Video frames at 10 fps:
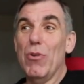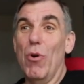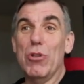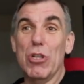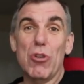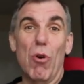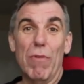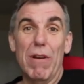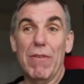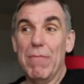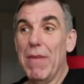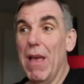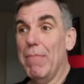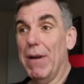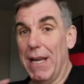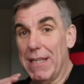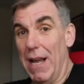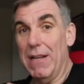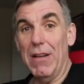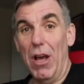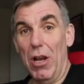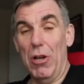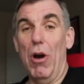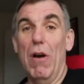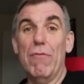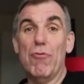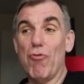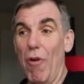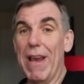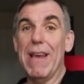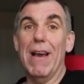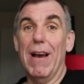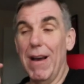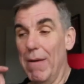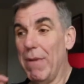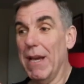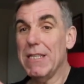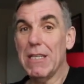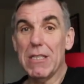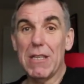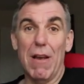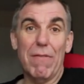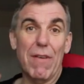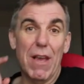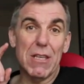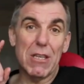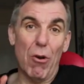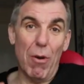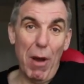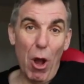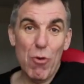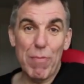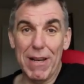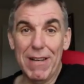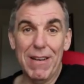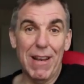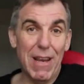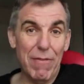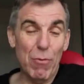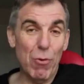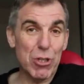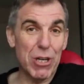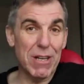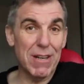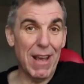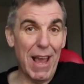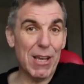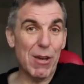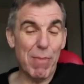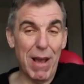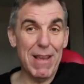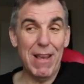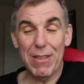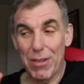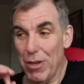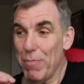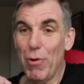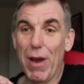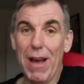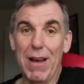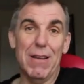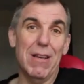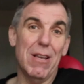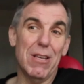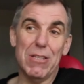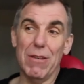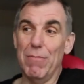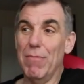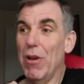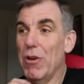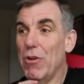or just got rid of them. But they've done a lot of great, amazing stuff. So I'm hoping if you're watching Anchorbay that you put out some